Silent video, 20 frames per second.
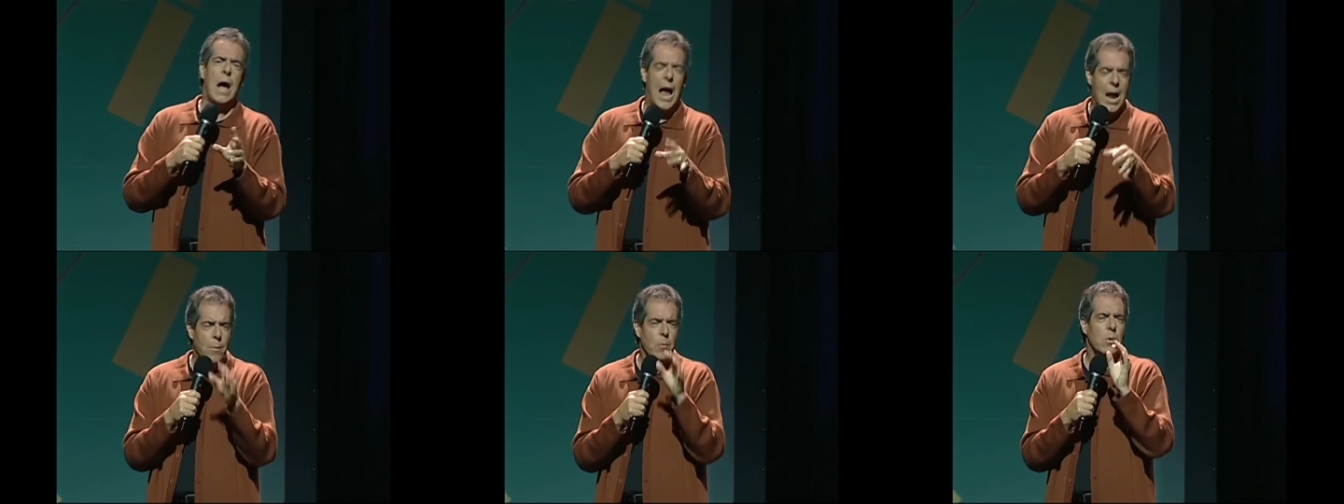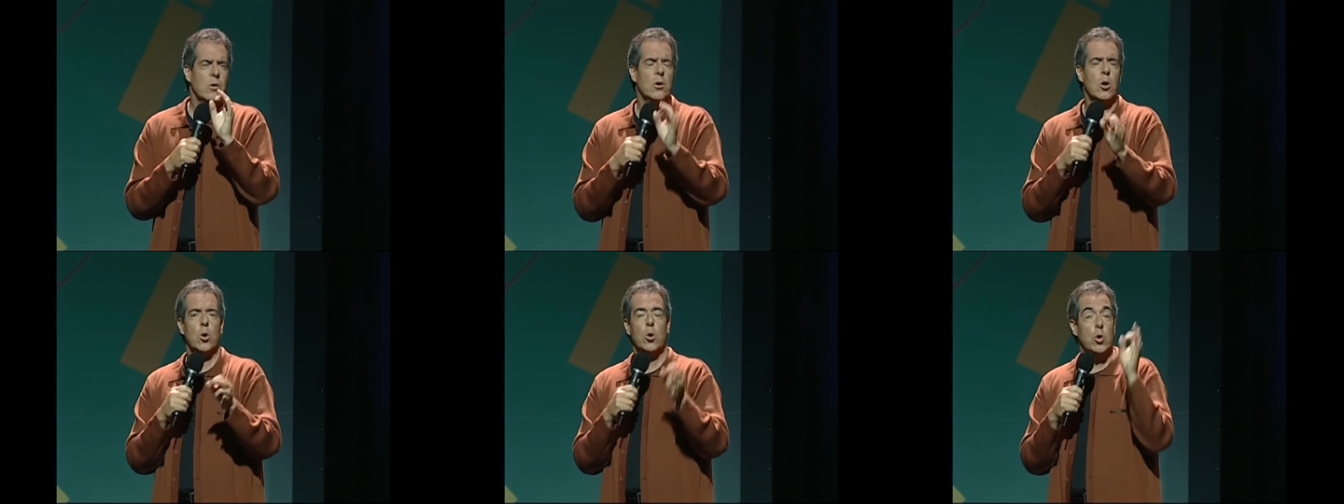I
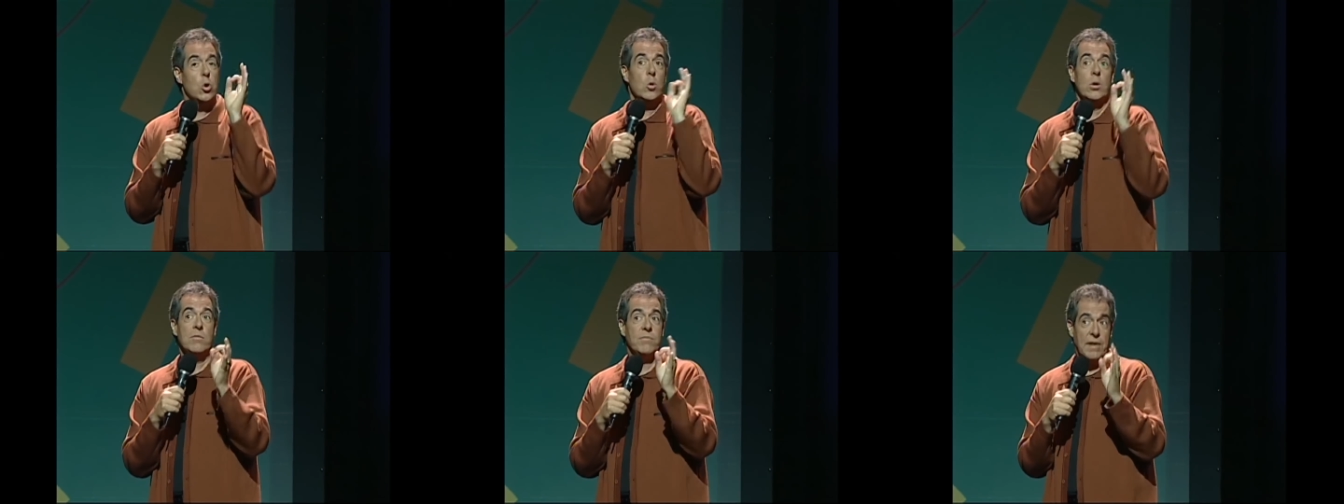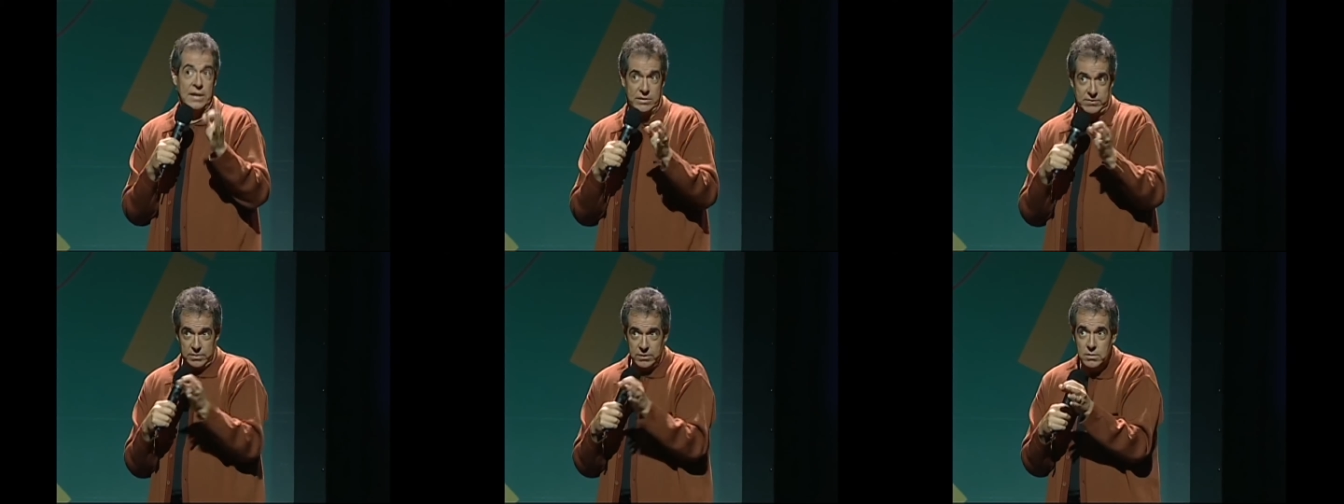want to know who
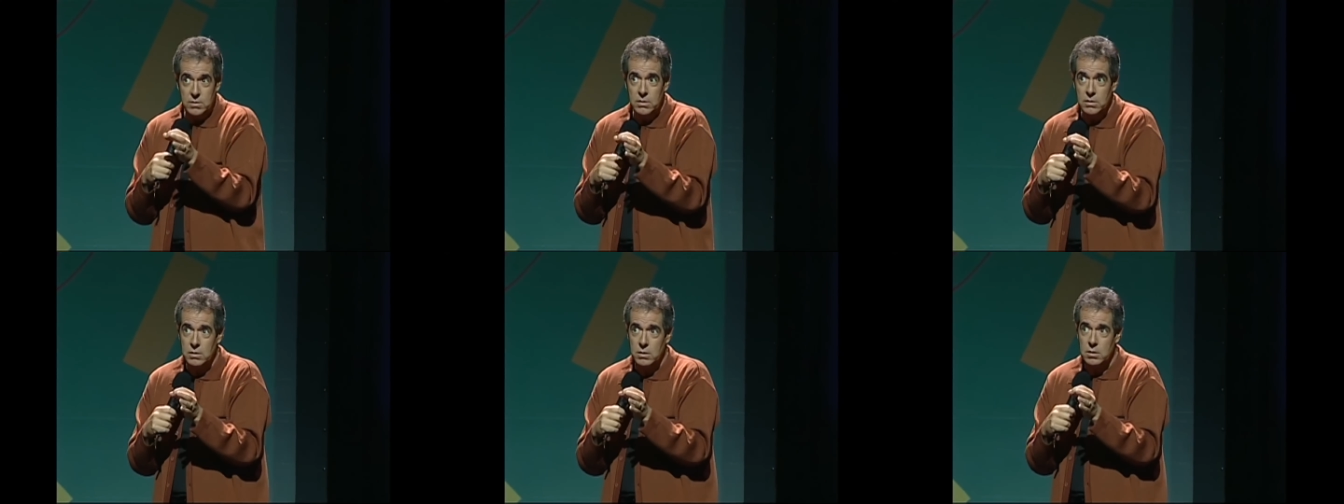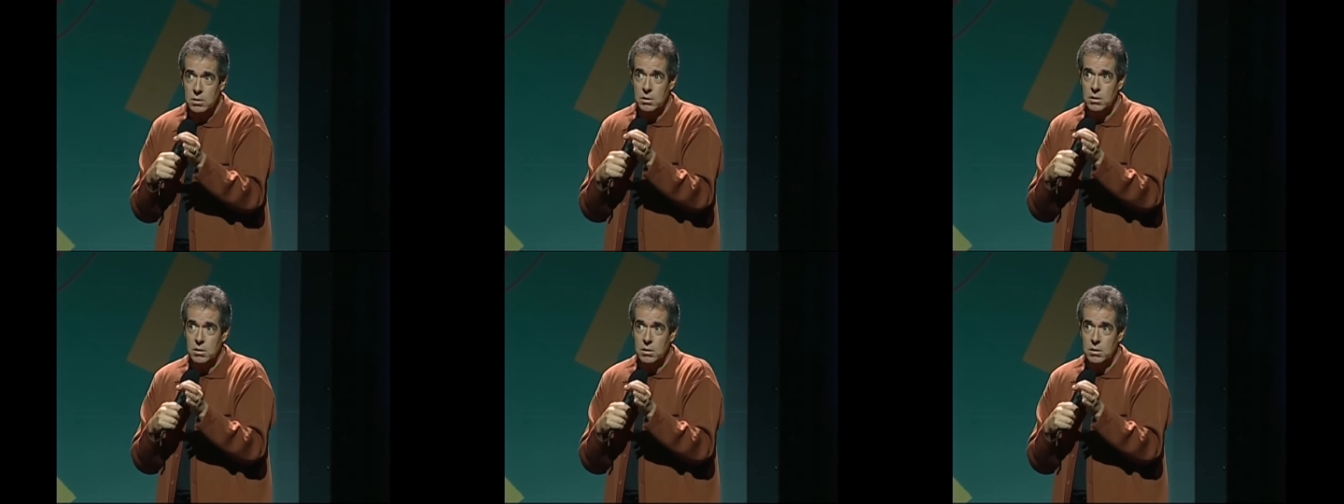invented